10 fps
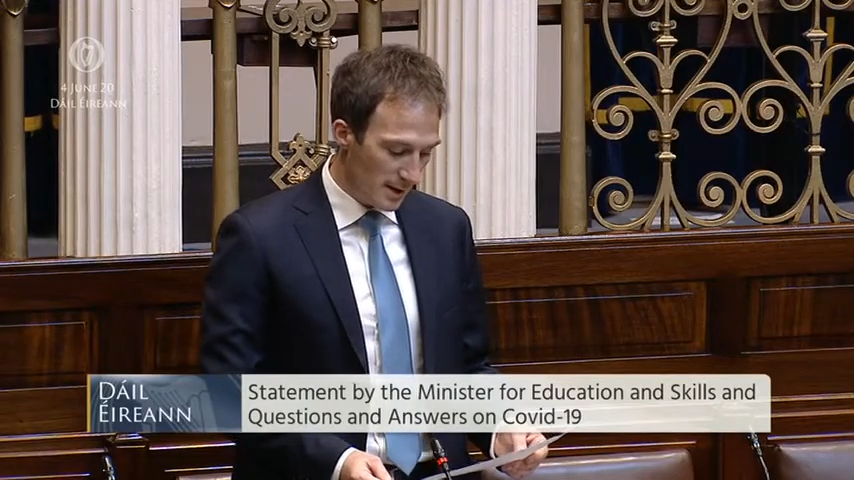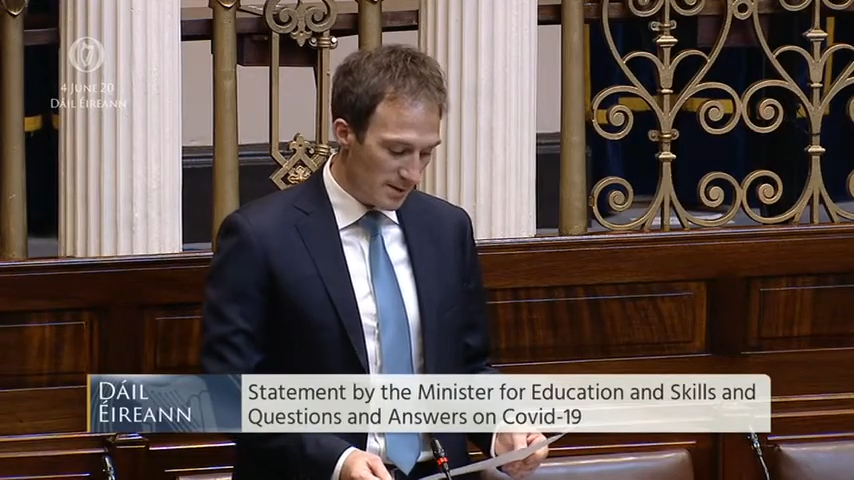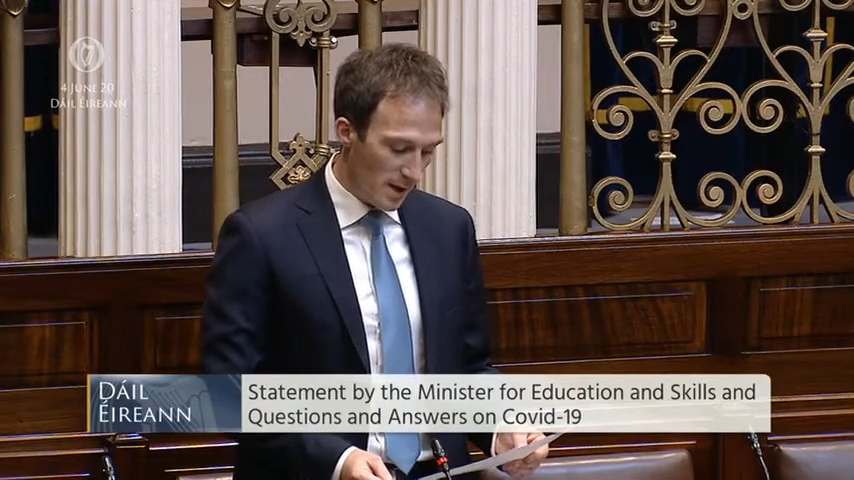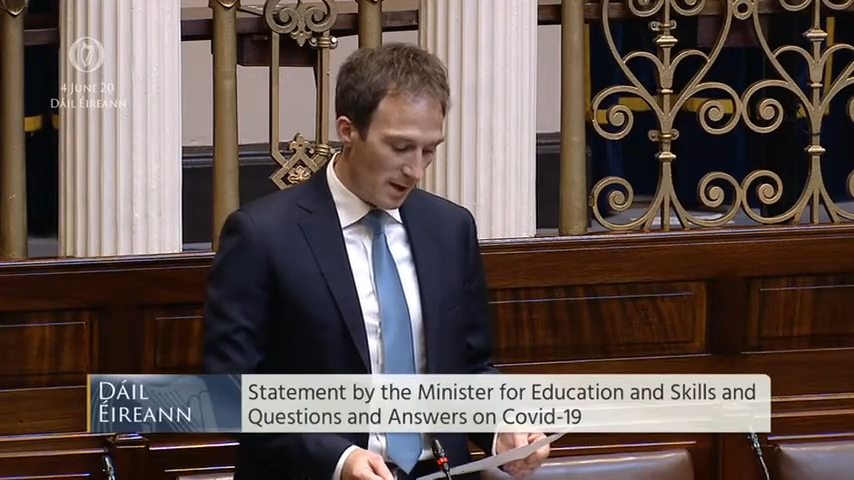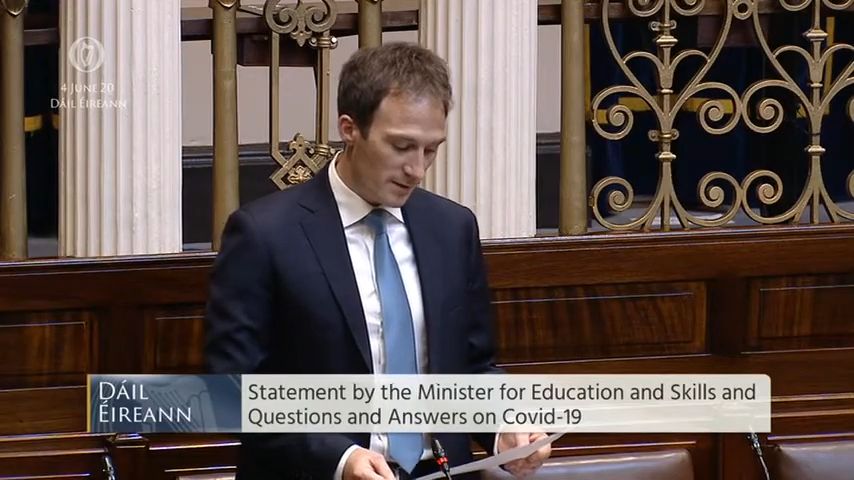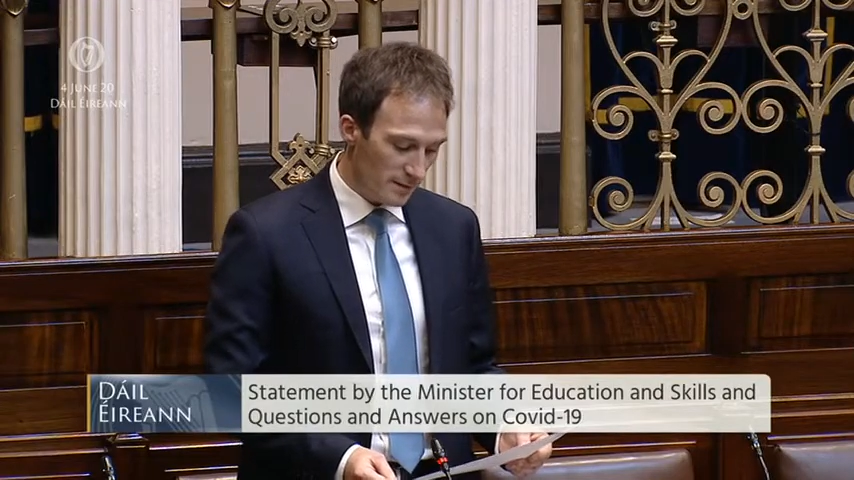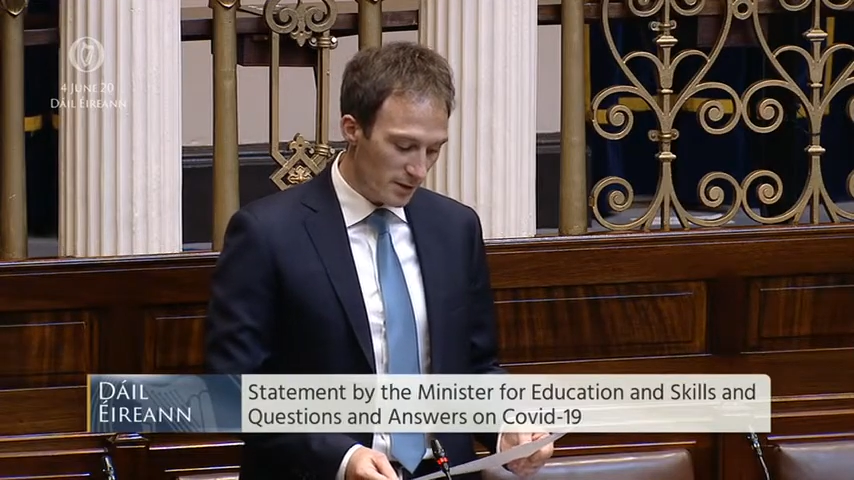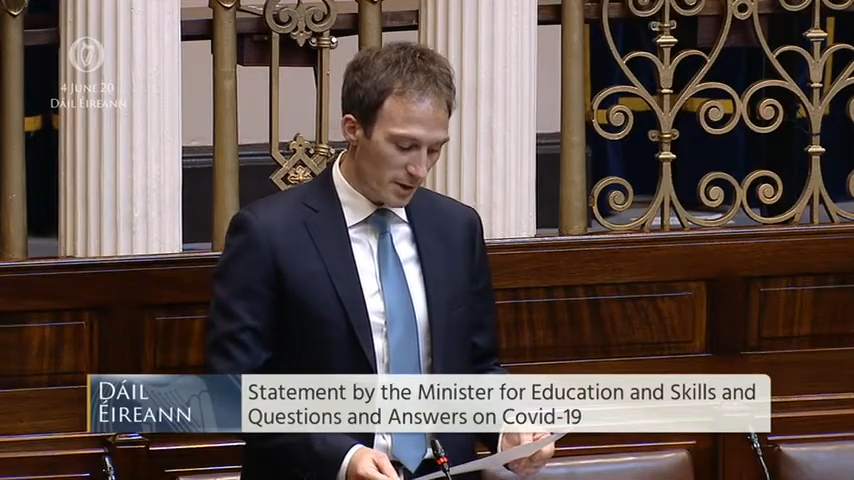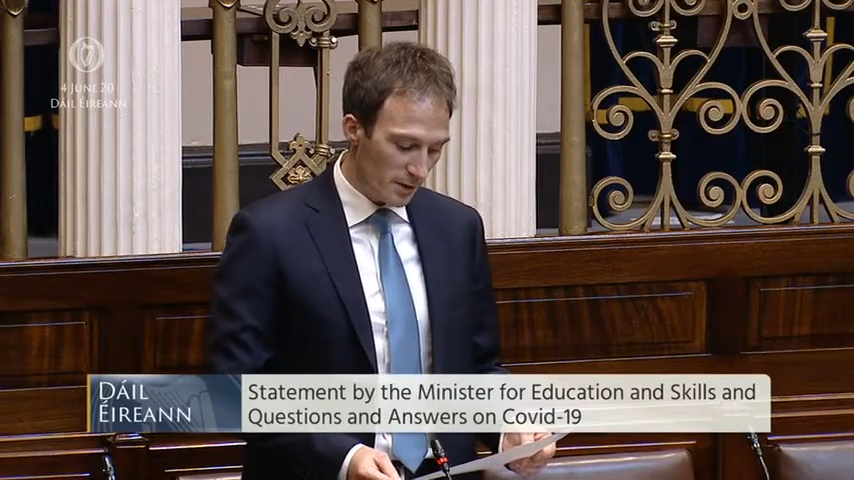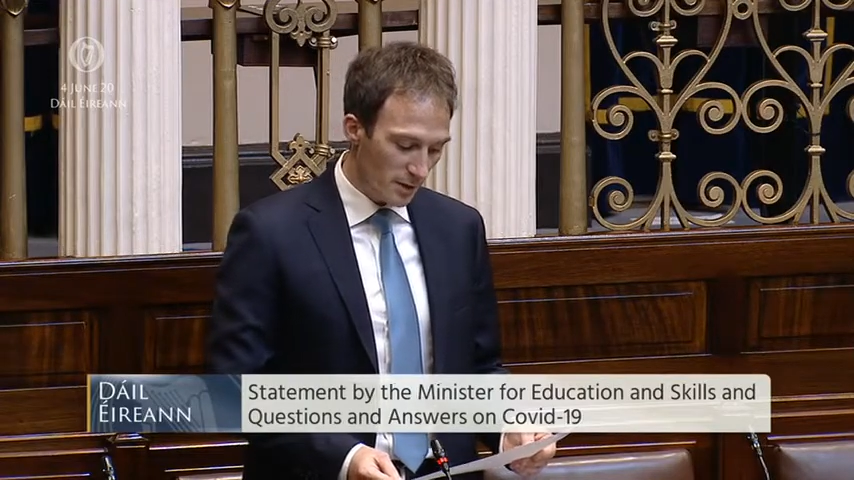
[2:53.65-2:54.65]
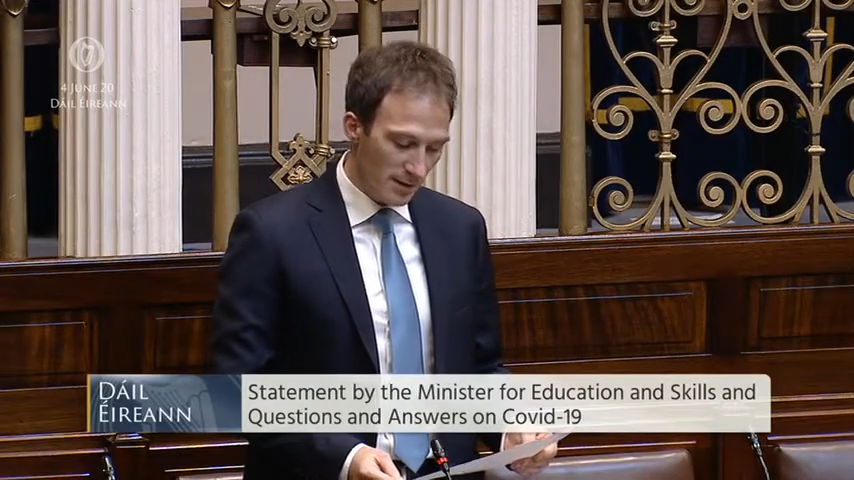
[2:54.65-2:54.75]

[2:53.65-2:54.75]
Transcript: as part of their third